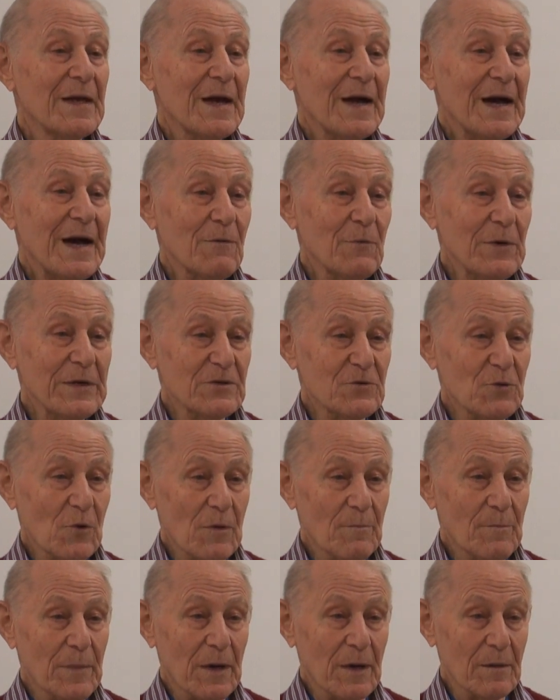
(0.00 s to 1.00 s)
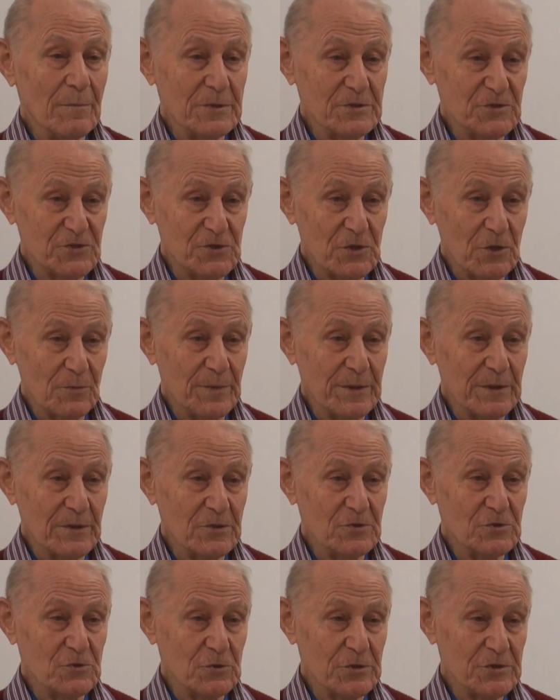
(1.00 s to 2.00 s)
I went to a barber's shop in
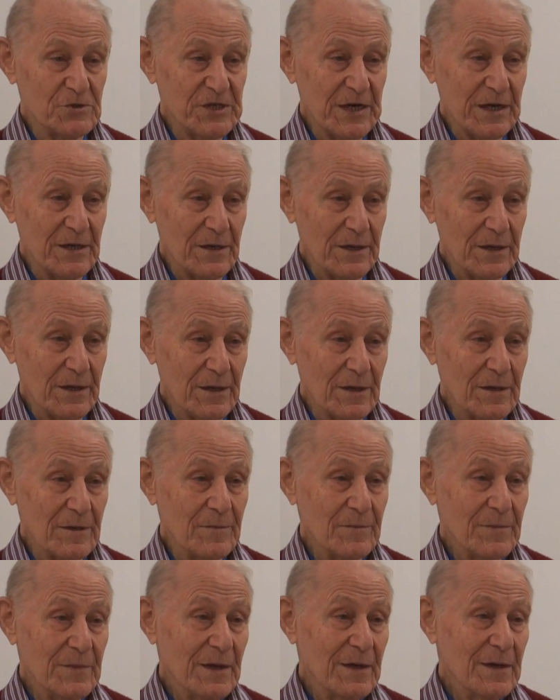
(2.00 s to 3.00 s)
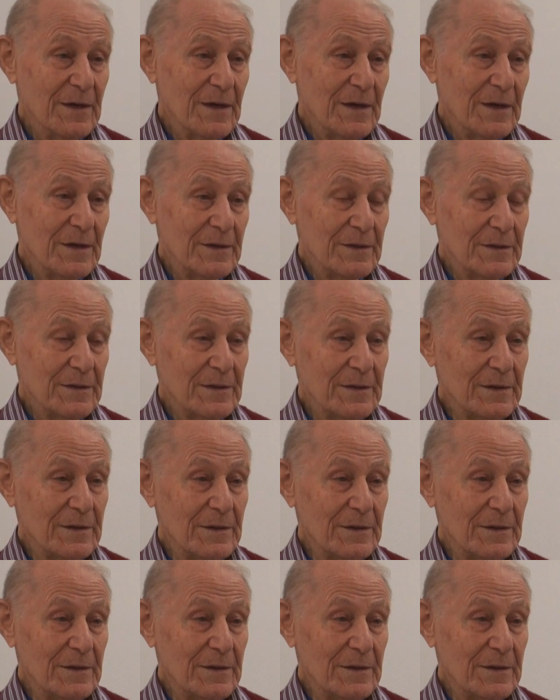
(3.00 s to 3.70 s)
a Jewish area, and